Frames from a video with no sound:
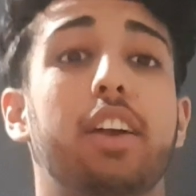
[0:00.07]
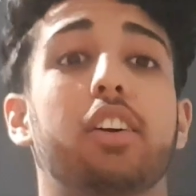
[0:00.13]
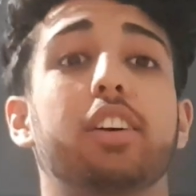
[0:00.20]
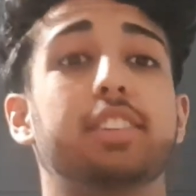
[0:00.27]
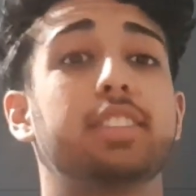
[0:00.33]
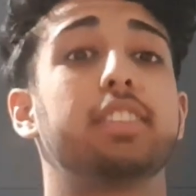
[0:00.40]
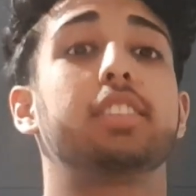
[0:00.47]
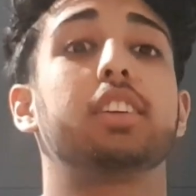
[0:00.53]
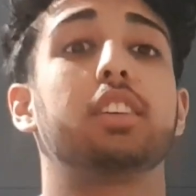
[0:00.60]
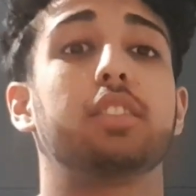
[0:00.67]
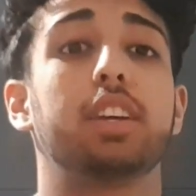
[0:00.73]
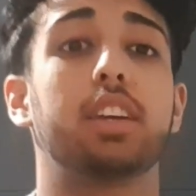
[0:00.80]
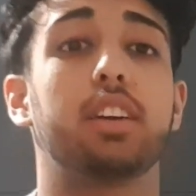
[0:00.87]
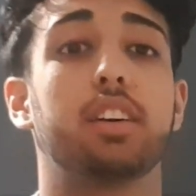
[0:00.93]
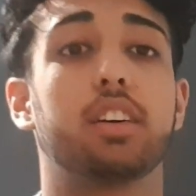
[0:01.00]
guys,
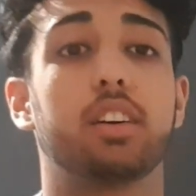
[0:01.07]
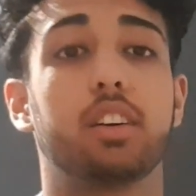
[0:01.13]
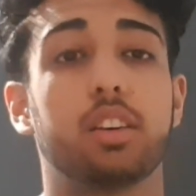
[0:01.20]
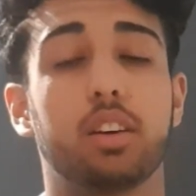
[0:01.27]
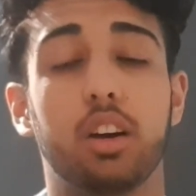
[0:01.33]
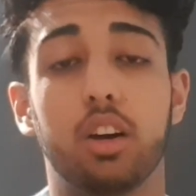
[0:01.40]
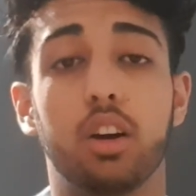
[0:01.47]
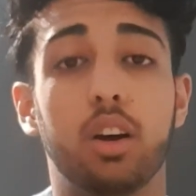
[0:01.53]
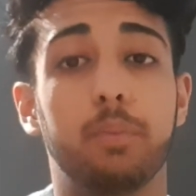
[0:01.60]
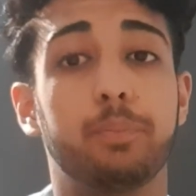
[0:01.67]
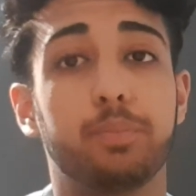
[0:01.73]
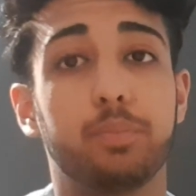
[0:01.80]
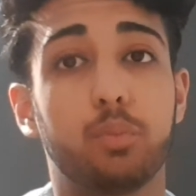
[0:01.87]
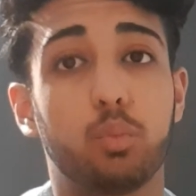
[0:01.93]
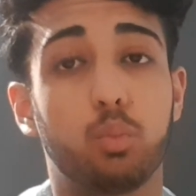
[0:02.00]
ZedTV here.
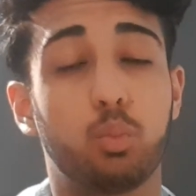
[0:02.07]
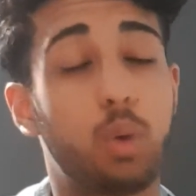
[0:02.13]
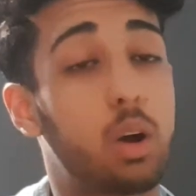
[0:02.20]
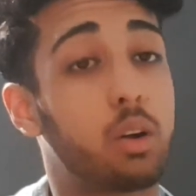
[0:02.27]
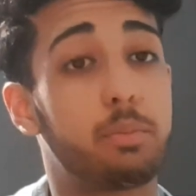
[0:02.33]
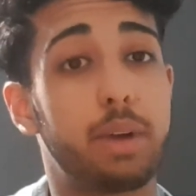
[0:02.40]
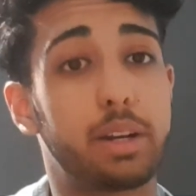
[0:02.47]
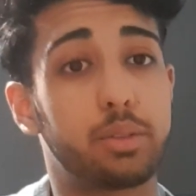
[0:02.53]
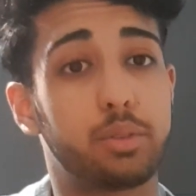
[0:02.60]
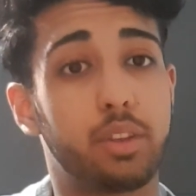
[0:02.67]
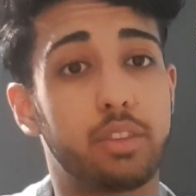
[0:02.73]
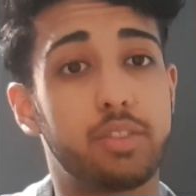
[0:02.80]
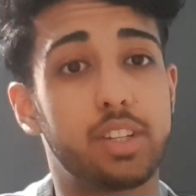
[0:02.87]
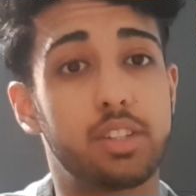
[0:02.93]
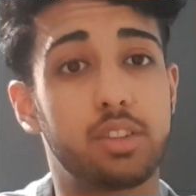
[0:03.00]
Welcome back to another
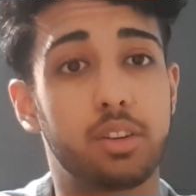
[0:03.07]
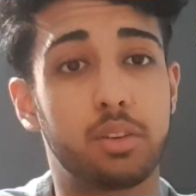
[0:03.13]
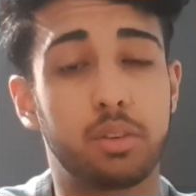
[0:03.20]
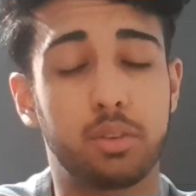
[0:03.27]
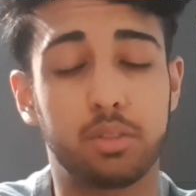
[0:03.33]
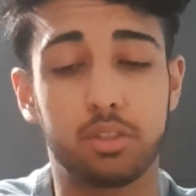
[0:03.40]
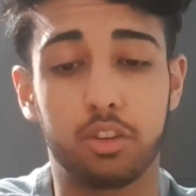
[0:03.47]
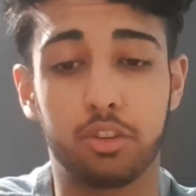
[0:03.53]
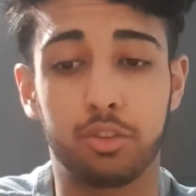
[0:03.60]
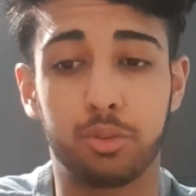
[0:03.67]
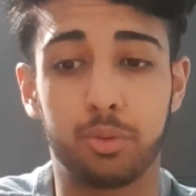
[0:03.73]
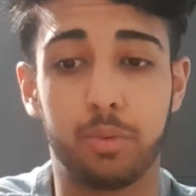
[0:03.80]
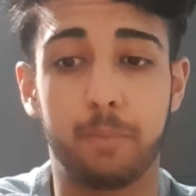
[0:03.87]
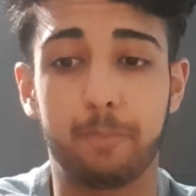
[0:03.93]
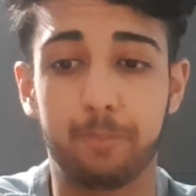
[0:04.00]
video. So
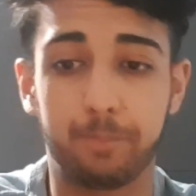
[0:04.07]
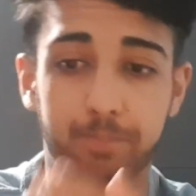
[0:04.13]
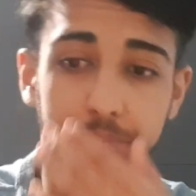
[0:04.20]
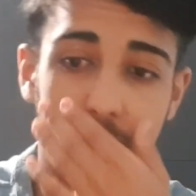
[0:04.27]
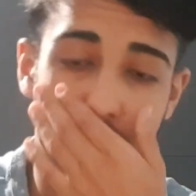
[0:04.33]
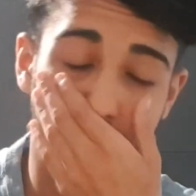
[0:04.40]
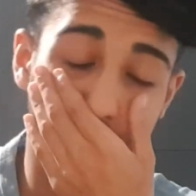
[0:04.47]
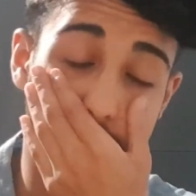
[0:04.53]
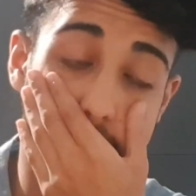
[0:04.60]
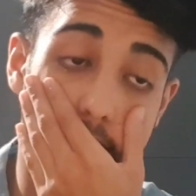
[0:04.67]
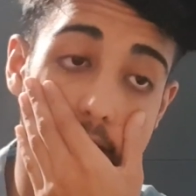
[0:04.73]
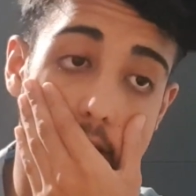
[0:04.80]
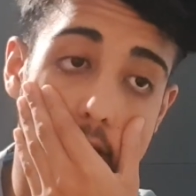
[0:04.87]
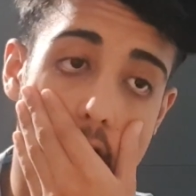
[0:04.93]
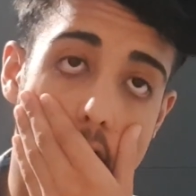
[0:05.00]

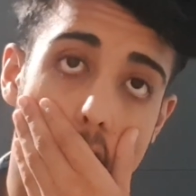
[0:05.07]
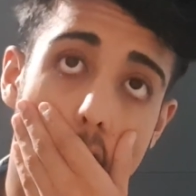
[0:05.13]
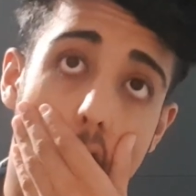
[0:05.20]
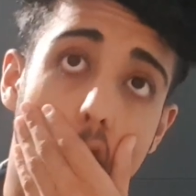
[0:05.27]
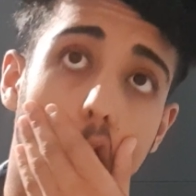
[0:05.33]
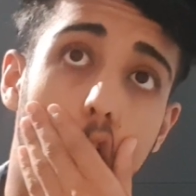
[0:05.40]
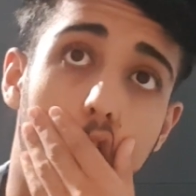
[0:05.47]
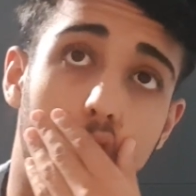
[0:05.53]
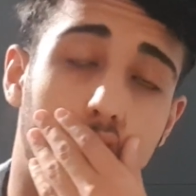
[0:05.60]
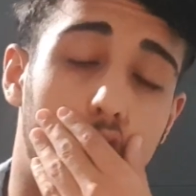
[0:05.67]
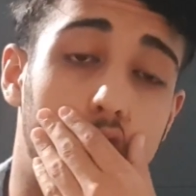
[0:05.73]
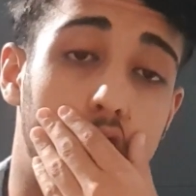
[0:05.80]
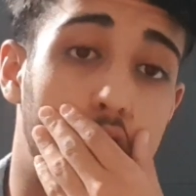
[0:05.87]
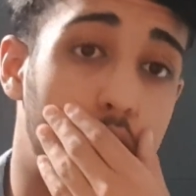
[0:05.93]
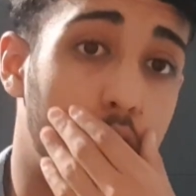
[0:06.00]
today I would
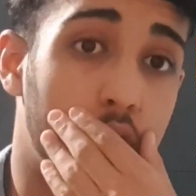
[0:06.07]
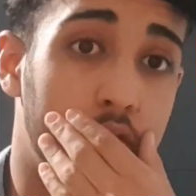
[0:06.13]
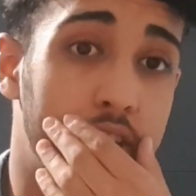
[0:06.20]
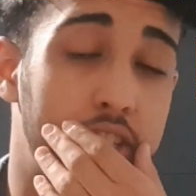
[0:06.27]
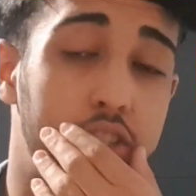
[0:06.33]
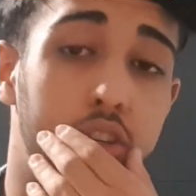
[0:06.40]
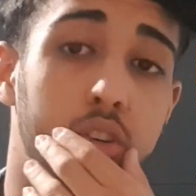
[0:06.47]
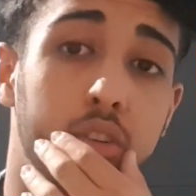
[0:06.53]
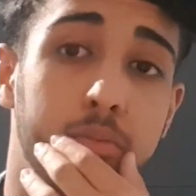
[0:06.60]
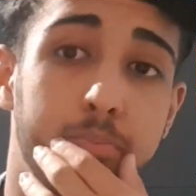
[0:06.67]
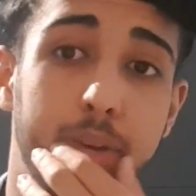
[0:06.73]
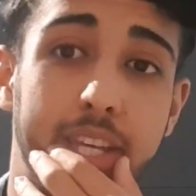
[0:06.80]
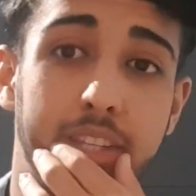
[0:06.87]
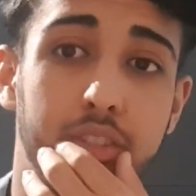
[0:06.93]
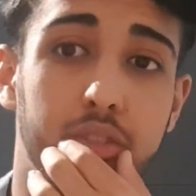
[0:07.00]
like to do a video
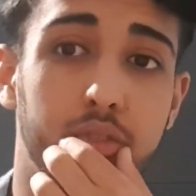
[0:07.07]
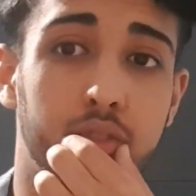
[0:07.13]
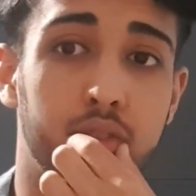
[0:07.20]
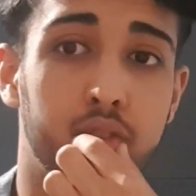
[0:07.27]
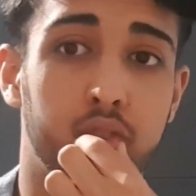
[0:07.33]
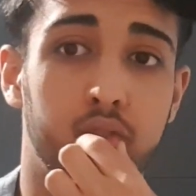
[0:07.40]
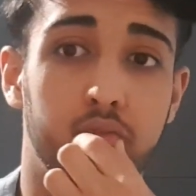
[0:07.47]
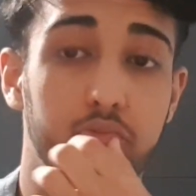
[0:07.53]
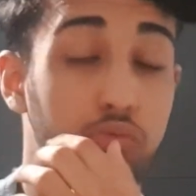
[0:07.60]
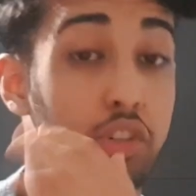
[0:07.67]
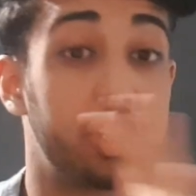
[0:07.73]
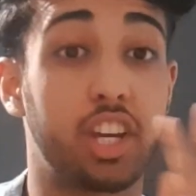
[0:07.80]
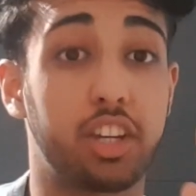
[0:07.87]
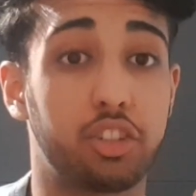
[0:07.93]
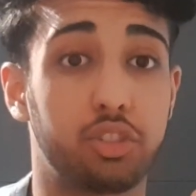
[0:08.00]
based on
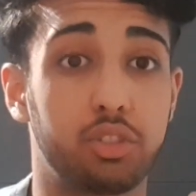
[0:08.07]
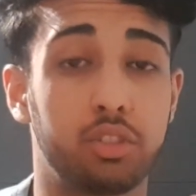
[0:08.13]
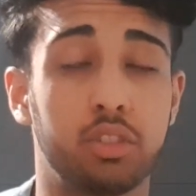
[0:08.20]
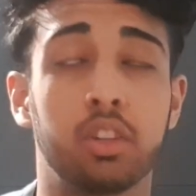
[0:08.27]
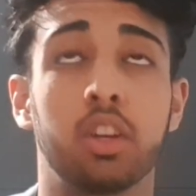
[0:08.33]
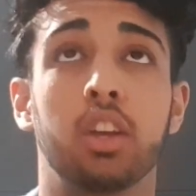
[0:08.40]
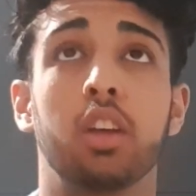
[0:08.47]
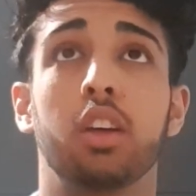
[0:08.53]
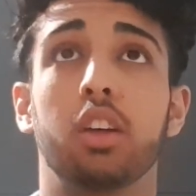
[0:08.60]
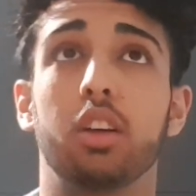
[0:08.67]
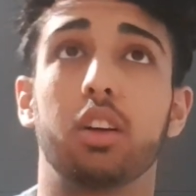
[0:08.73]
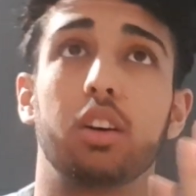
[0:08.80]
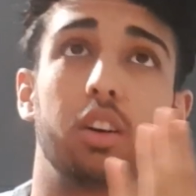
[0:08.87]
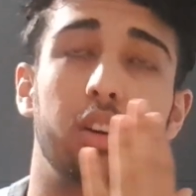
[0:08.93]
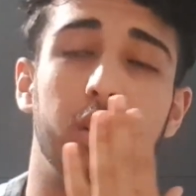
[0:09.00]
rejection,
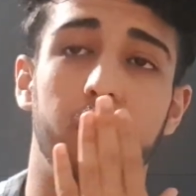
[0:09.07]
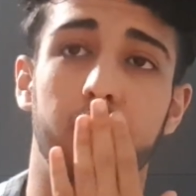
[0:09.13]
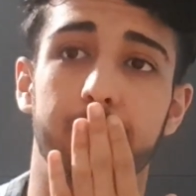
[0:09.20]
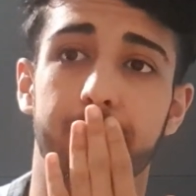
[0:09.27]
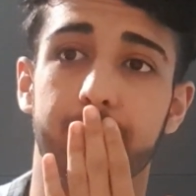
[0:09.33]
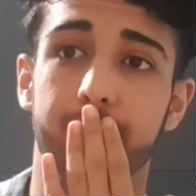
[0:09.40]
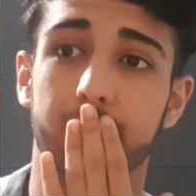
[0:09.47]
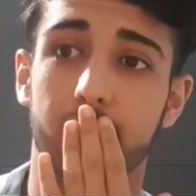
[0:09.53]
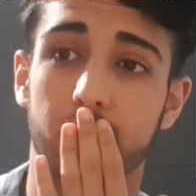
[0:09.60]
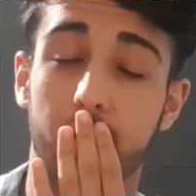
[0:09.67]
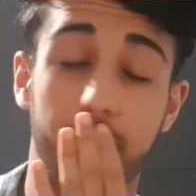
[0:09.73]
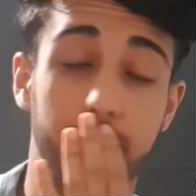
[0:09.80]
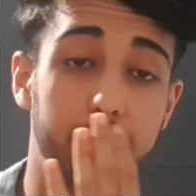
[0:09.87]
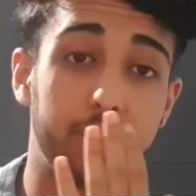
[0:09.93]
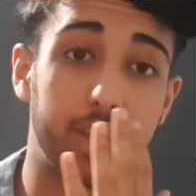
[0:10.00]

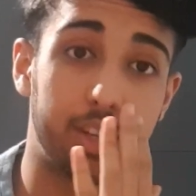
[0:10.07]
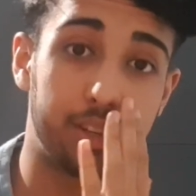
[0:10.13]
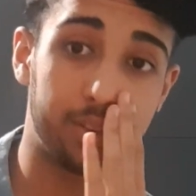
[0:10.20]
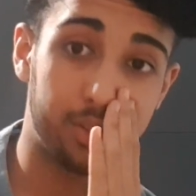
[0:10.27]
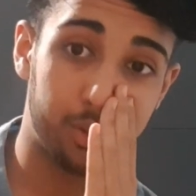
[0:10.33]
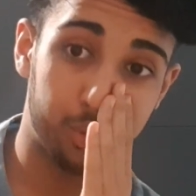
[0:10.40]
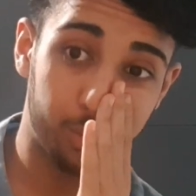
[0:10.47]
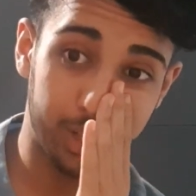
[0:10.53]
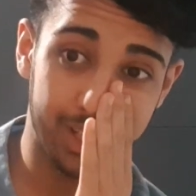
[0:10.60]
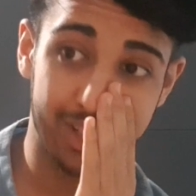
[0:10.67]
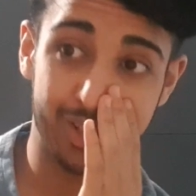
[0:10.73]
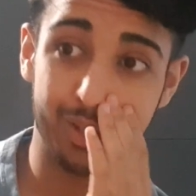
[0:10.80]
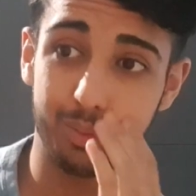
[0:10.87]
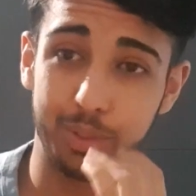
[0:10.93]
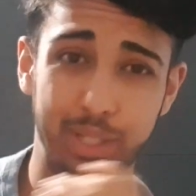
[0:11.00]
something
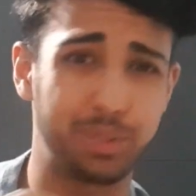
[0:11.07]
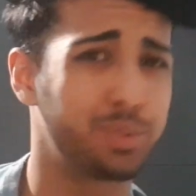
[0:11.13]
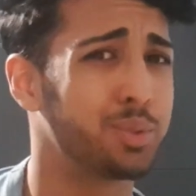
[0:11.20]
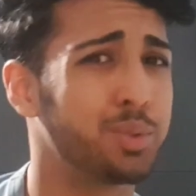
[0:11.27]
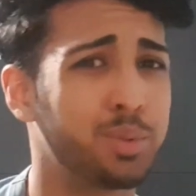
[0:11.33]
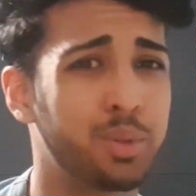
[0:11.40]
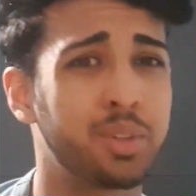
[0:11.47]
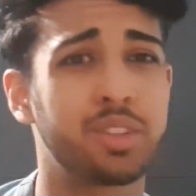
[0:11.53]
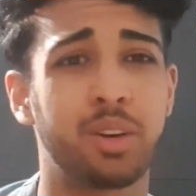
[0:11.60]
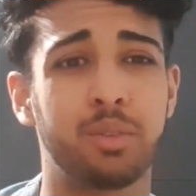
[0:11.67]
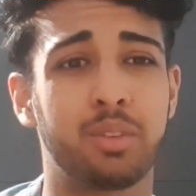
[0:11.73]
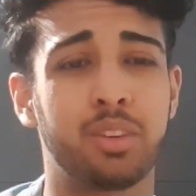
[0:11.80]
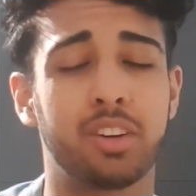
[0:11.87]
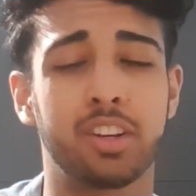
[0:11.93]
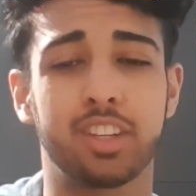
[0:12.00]
which we all don't
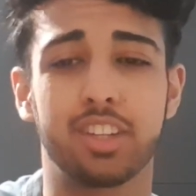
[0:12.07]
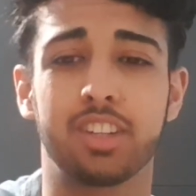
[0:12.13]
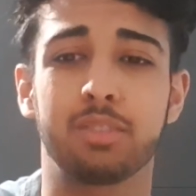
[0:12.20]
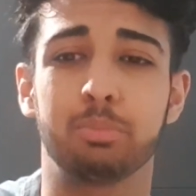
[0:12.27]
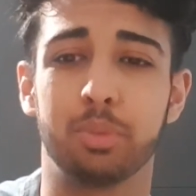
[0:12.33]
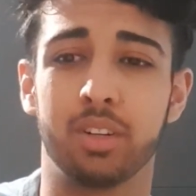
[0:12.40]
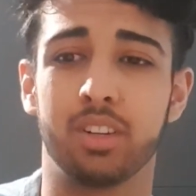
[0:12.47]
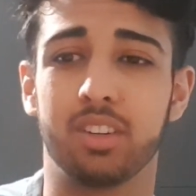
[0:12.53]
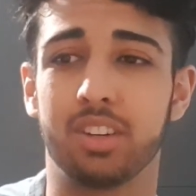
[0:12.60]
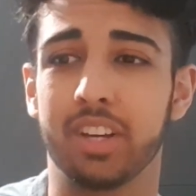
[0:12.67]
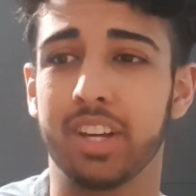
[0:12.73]
like, but